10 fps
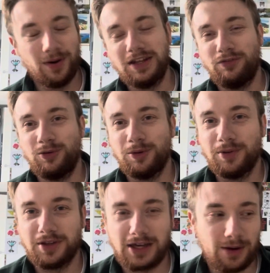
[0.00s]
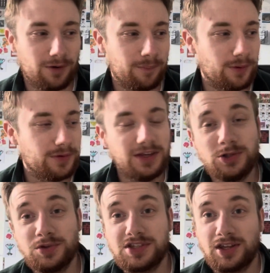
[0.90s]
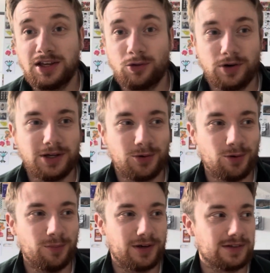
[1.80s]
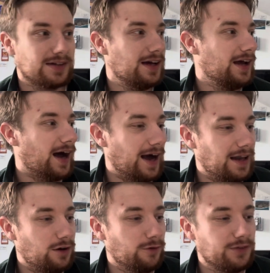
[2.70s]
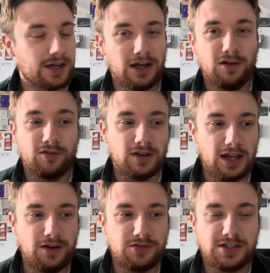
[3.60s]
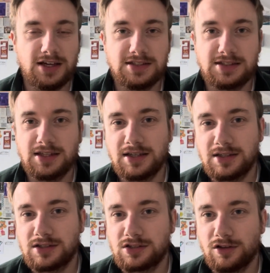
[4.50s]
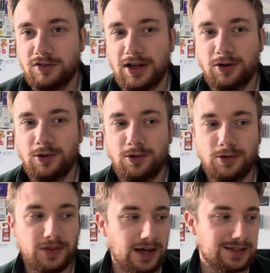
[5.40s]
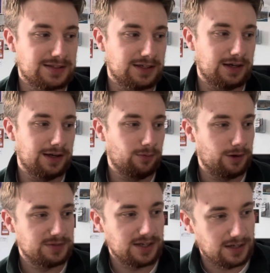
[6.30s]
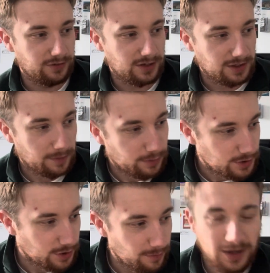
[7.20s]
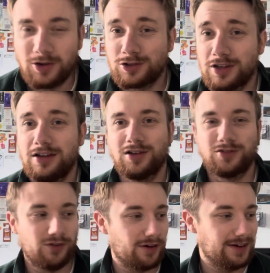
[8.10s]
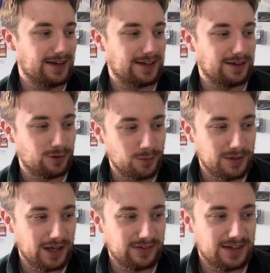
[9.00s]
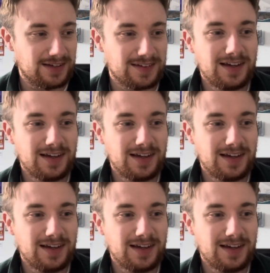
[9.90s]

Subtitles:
I definitely want to build the camera. But these ones I think are really cool because I love the kind of life-size things of Lego that, well, I'm saying life-size, I presume. It looks very like it could be life-size.